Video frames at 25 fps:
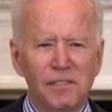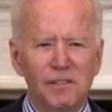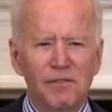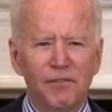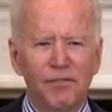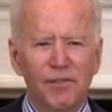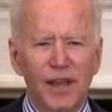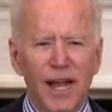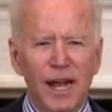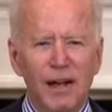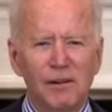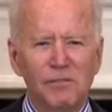
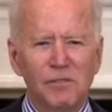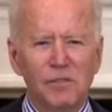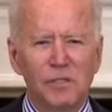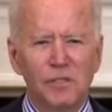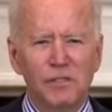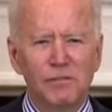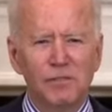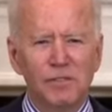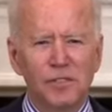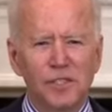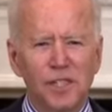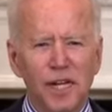of
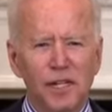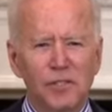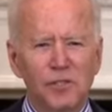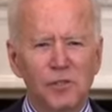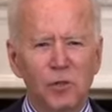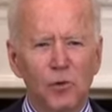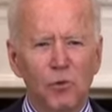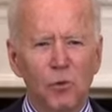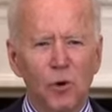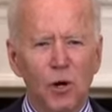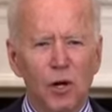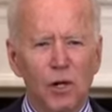thousands of
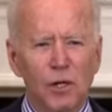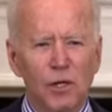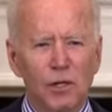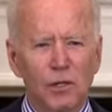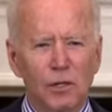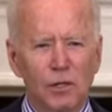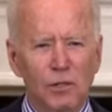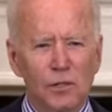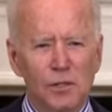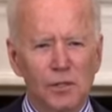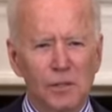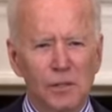essential
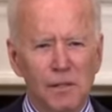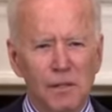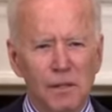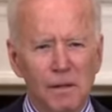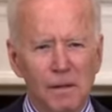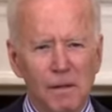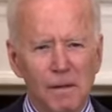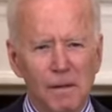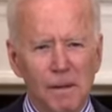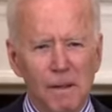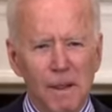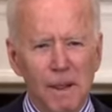workers
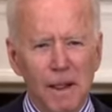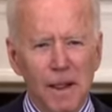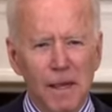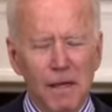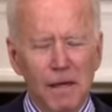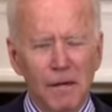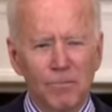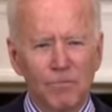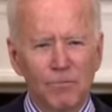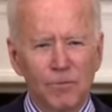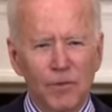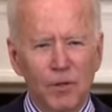
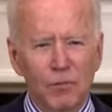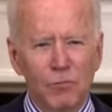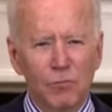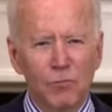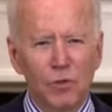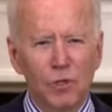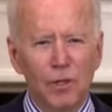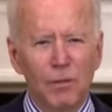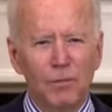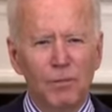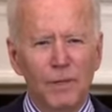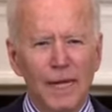
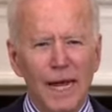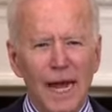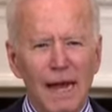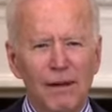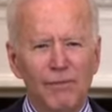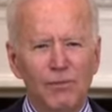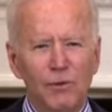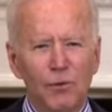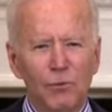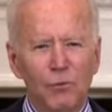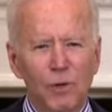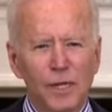will be,
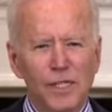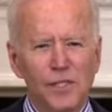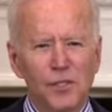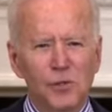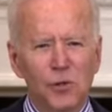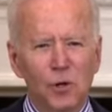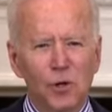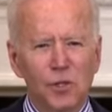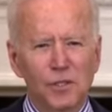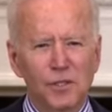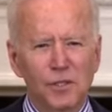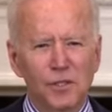have the
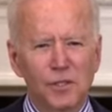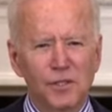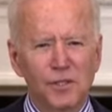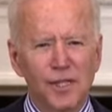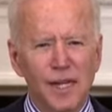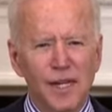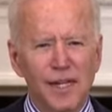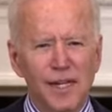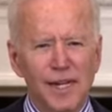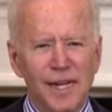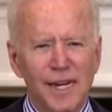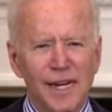resources
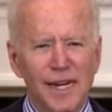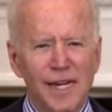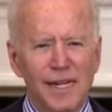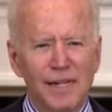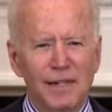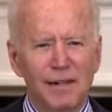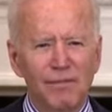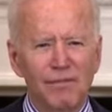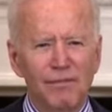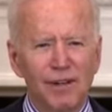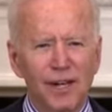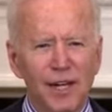they
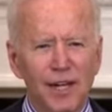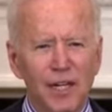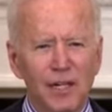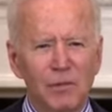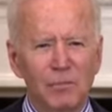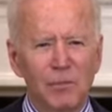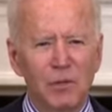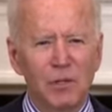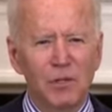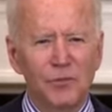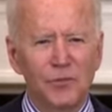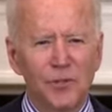need
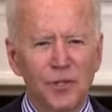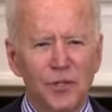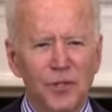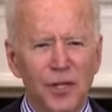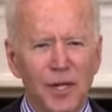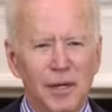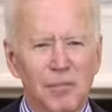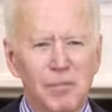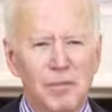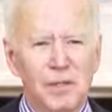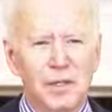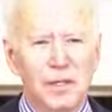available to
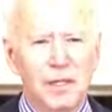them.